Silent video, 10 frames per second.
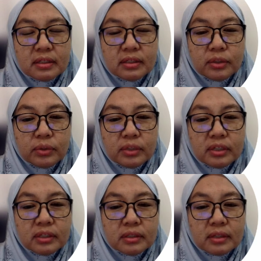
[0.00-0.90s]

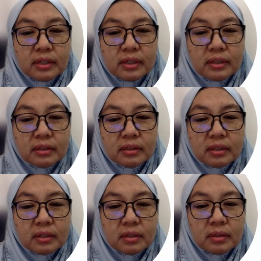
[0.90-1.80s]
theories that
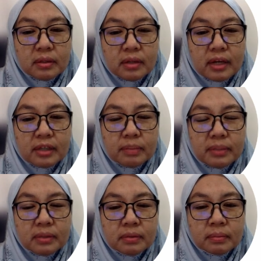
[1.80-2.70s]
has
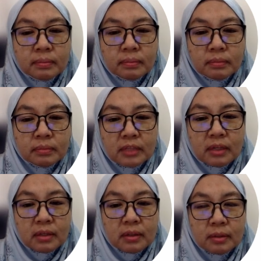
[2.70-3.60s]
been
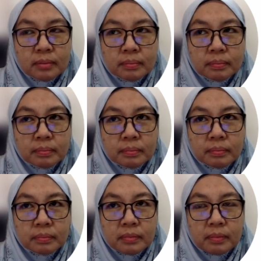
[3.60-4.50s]
um,
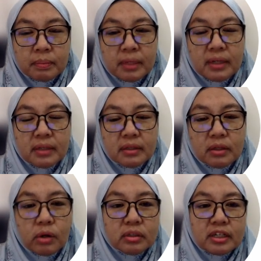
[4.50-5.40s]
made a
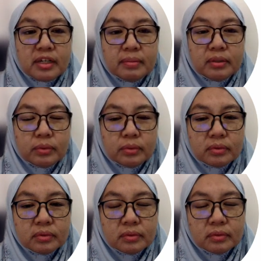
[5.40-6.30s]
long time ago.
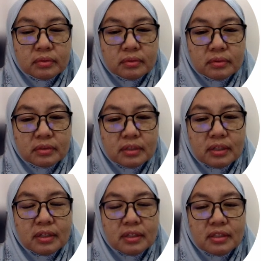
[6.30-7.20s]

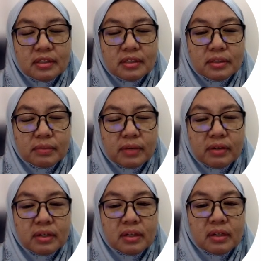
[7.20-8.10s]
Okay, this is a
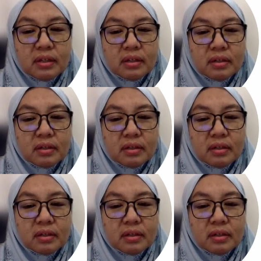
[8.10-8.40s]
very